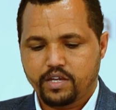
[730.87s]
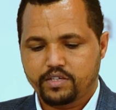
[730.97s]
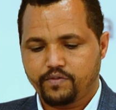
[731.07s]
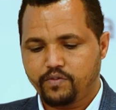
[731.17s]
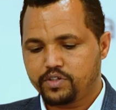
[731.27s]

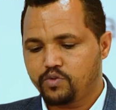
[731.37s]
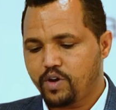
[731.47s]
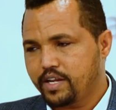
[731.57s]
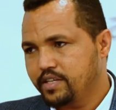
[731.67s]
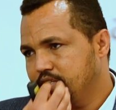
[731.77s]
The fourth
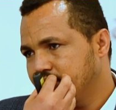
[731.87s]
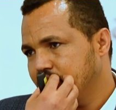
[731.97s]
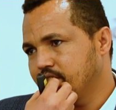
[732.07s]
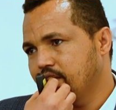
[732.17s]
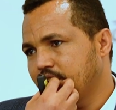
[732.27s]
one is
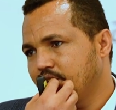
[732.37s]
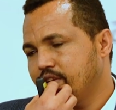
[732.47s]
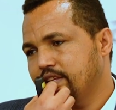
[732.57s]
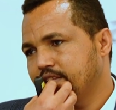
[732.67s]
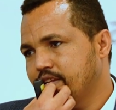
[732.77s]
the
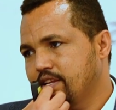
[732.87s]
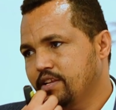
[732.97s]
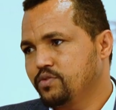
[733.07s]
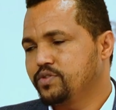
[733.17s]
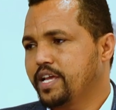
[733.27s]
adolescent and the
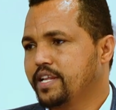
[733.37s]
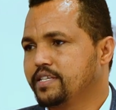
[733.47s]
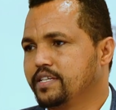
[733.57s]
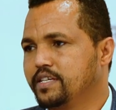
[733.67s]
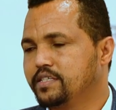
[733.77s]
youth
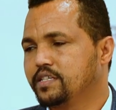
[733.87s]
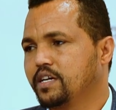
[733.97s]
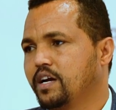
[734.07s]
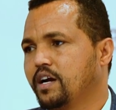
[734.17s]
health needs